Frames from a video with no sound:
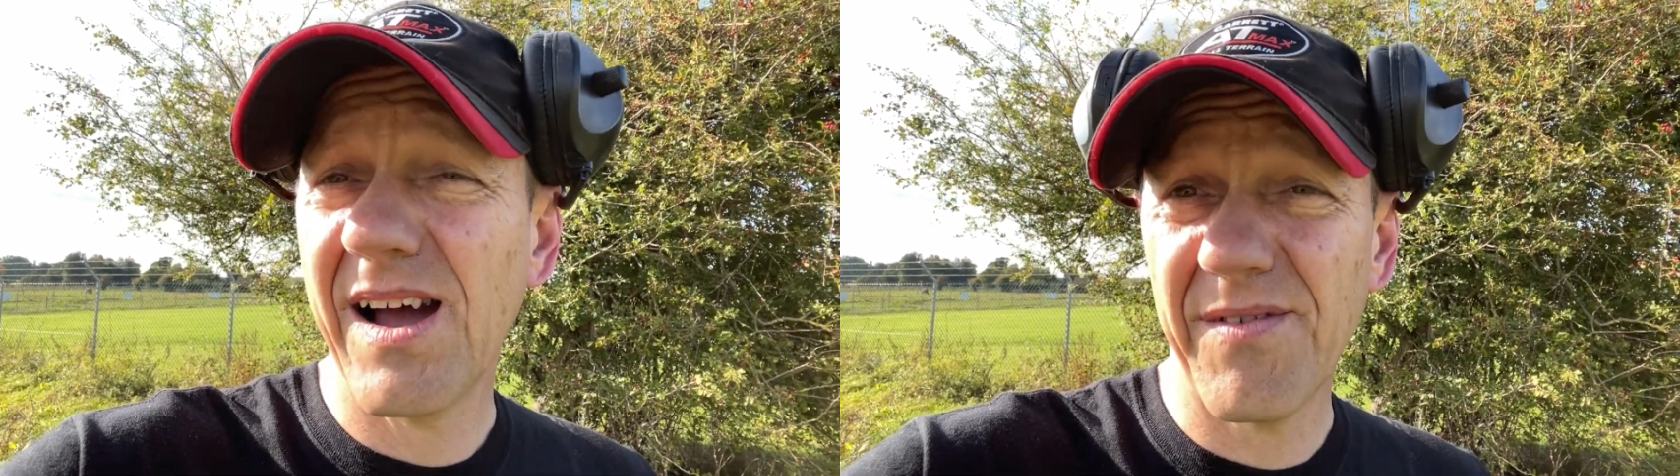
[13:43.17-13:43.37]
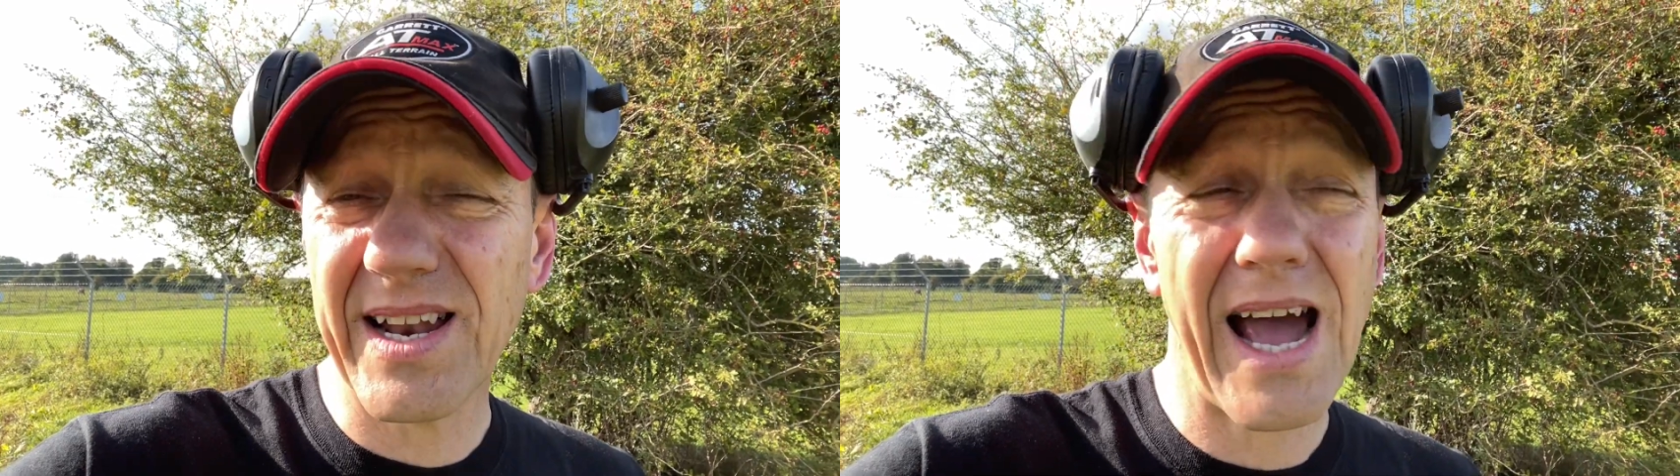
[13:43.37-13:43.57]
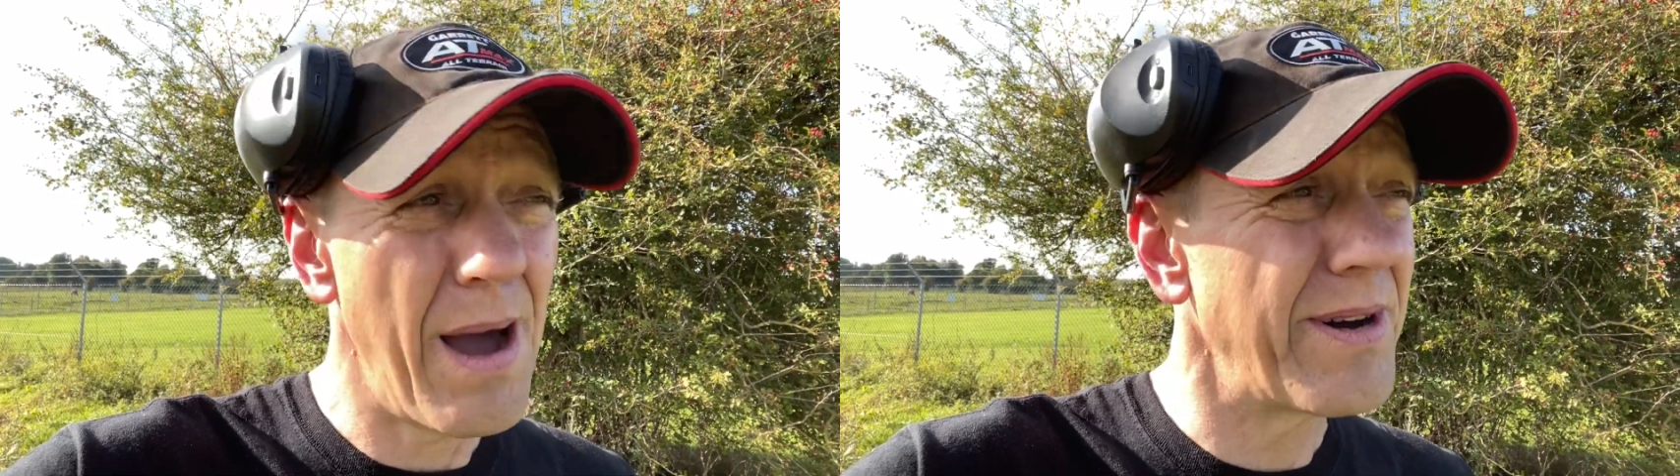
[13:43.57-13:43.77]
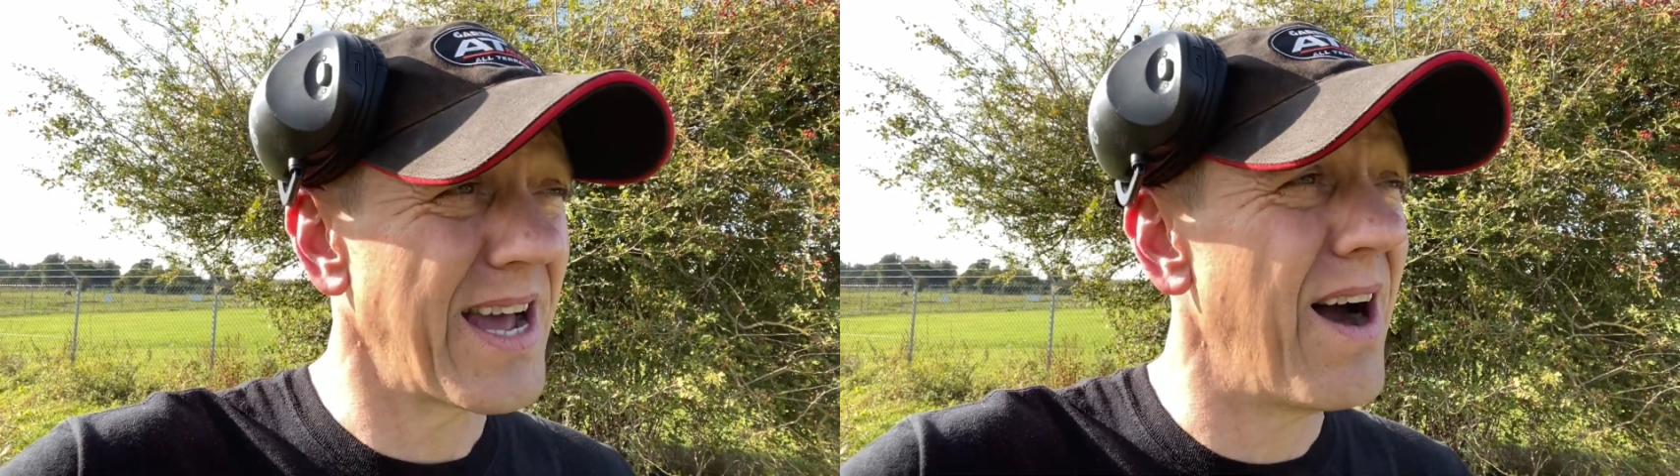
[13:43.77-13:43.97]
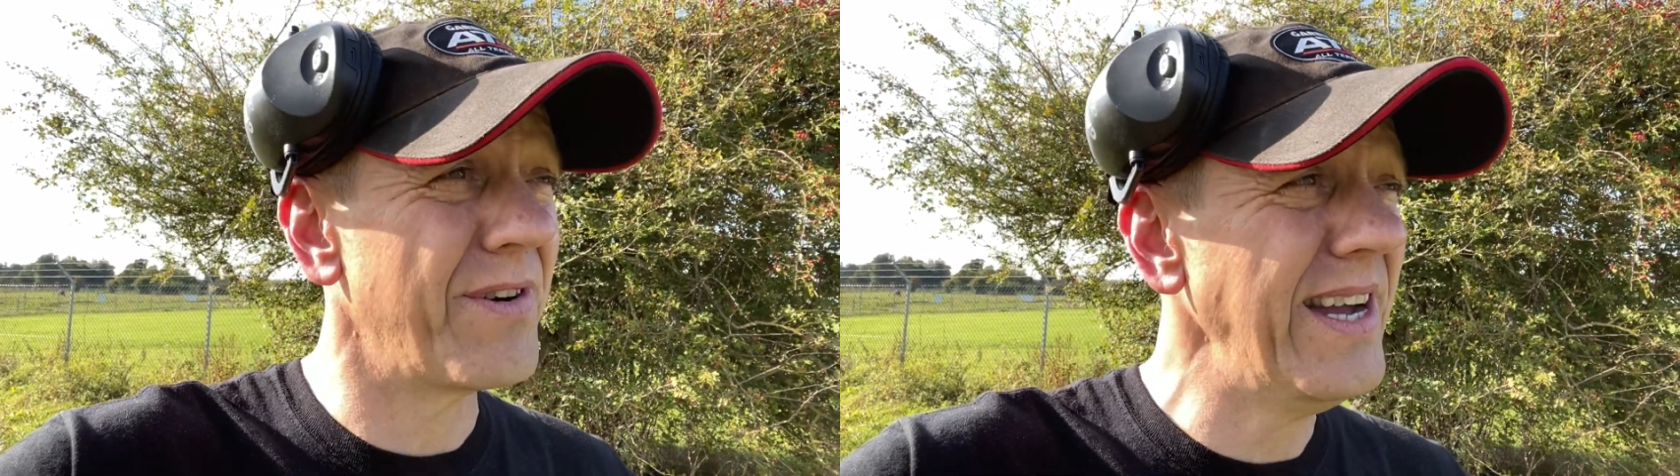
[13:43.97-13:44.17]
I've had a hammered
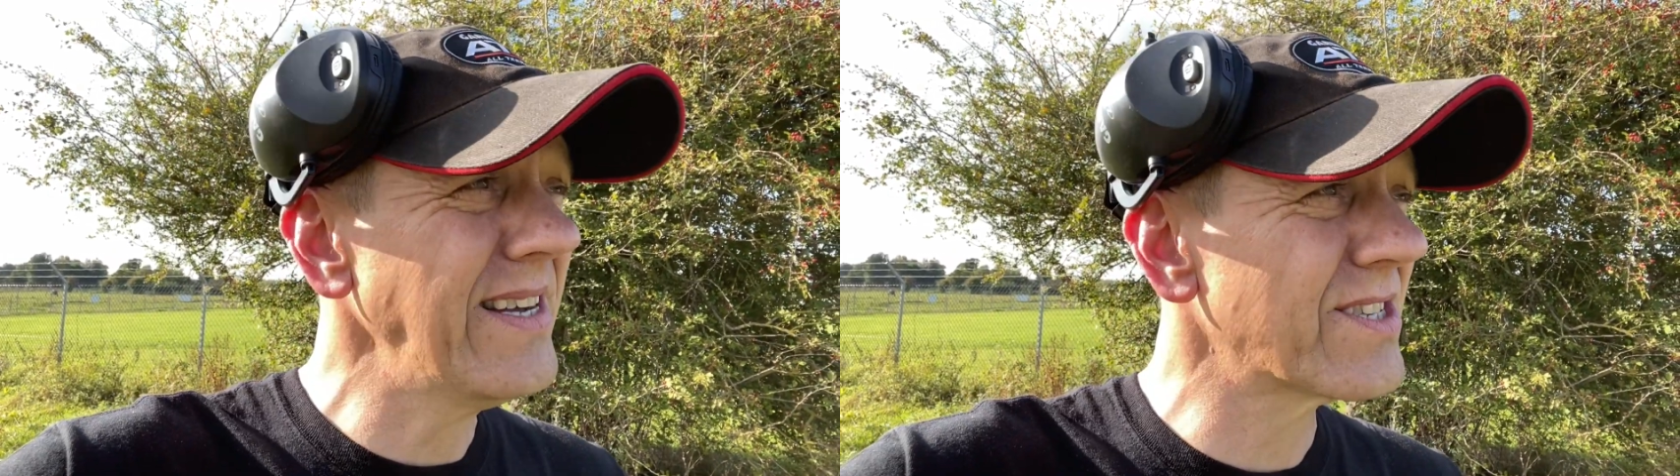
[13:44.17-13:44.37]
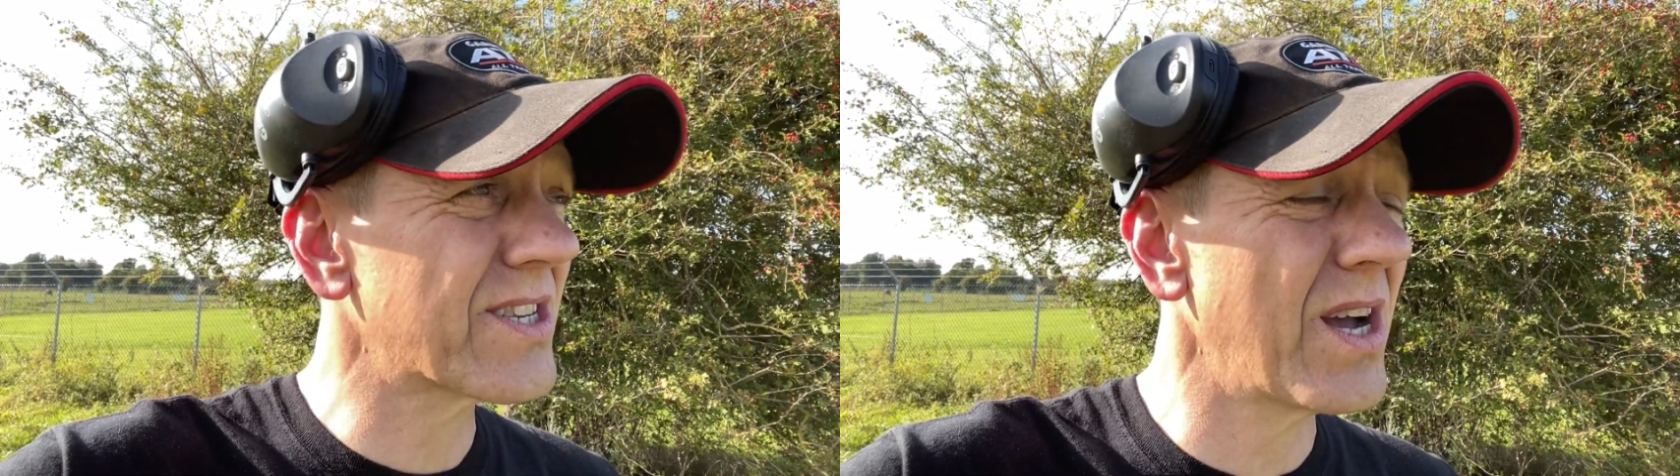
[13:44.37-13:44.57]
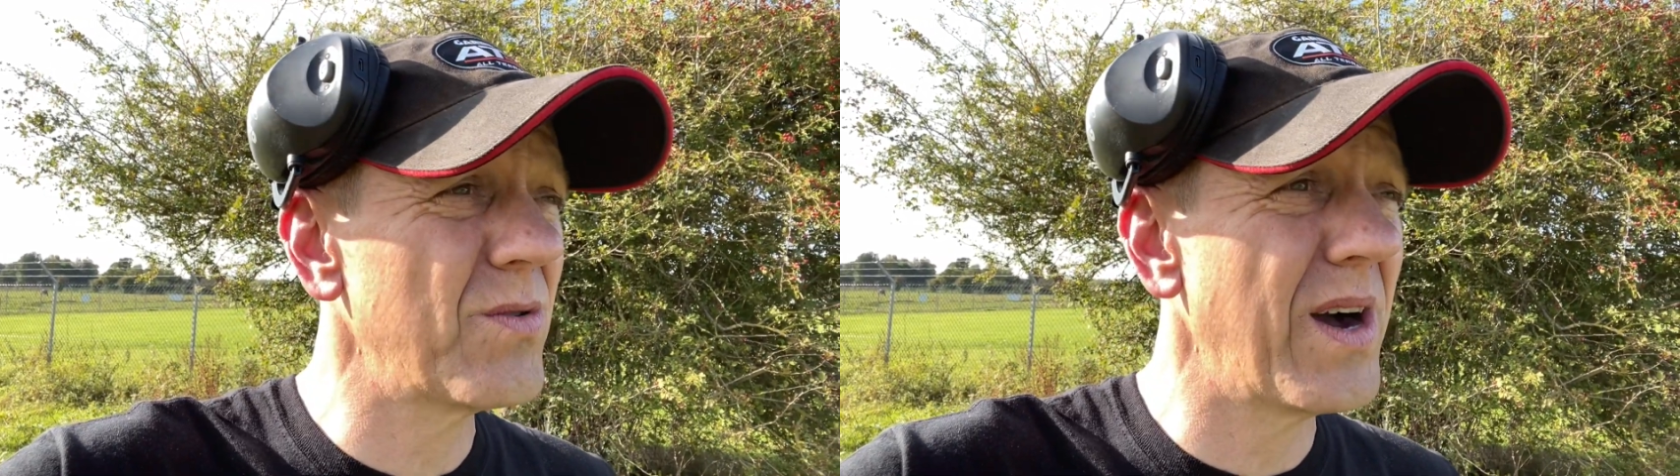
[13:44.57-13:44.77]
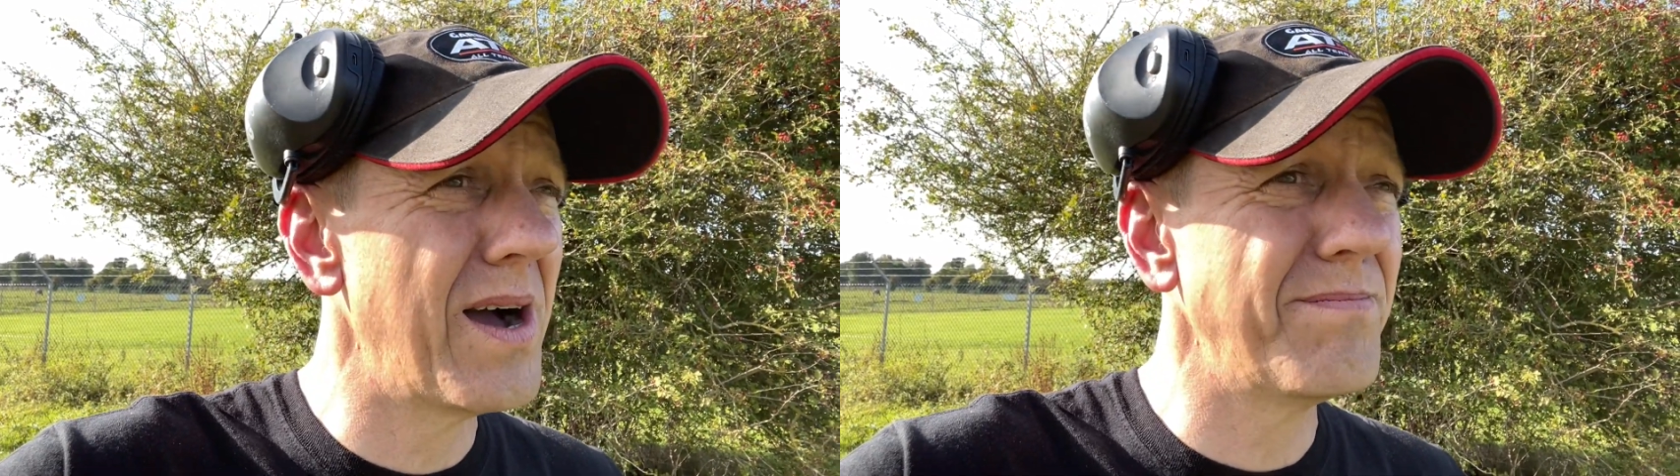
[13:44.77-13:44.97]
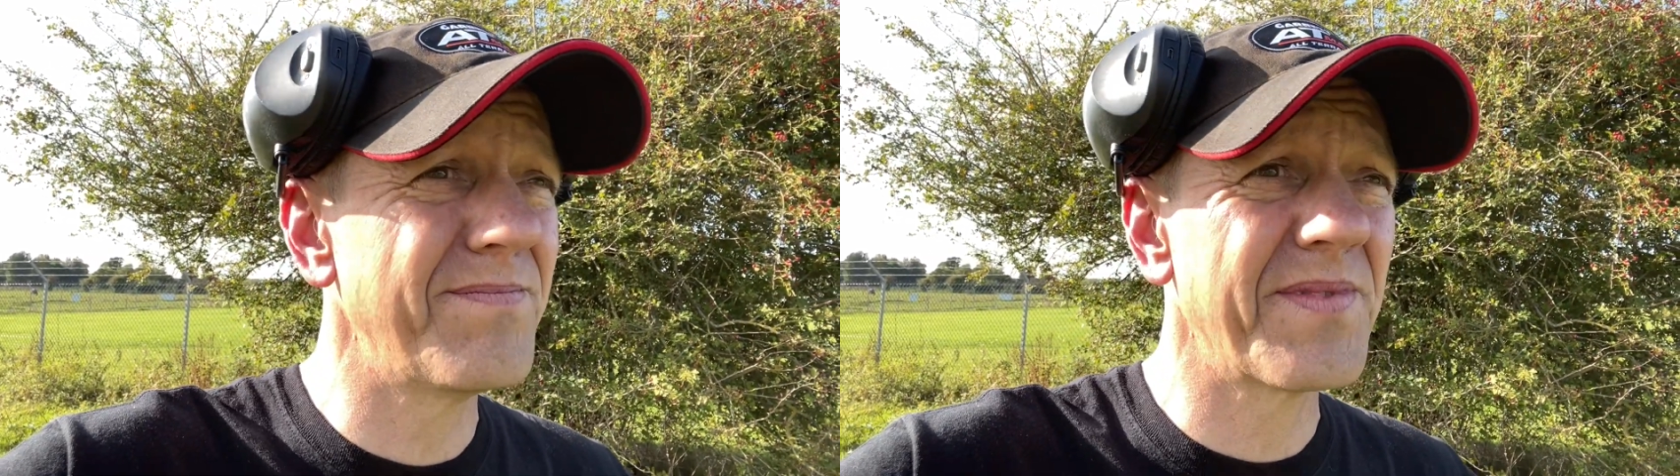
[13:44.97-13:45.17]
out of here, so
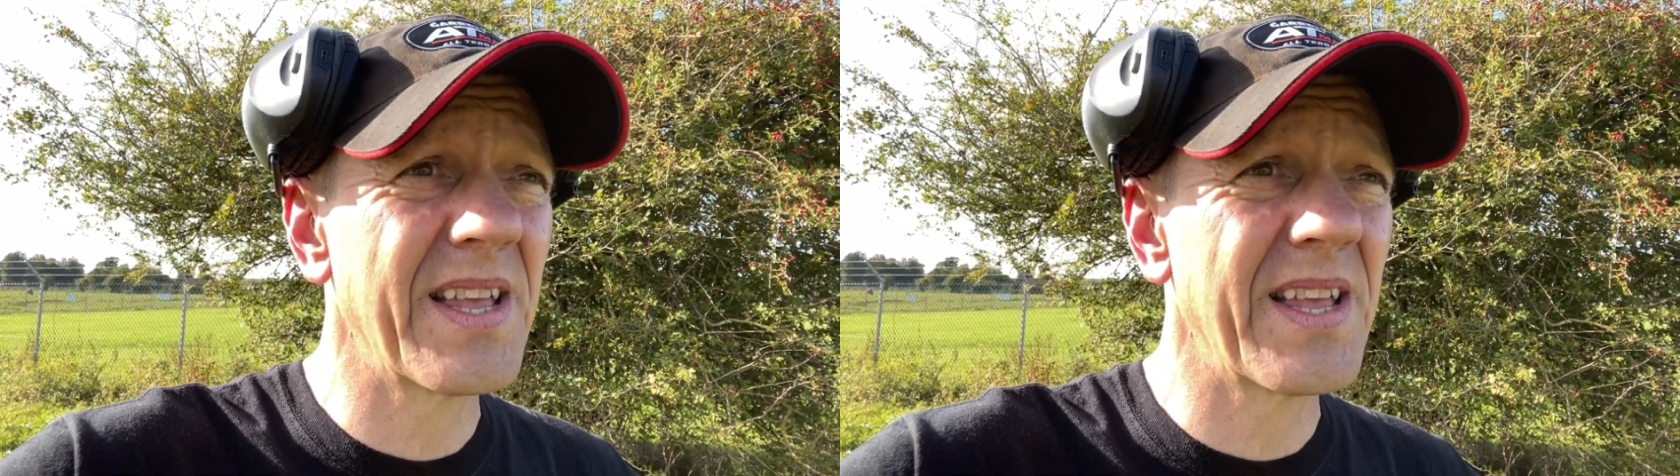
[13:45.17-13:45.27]
in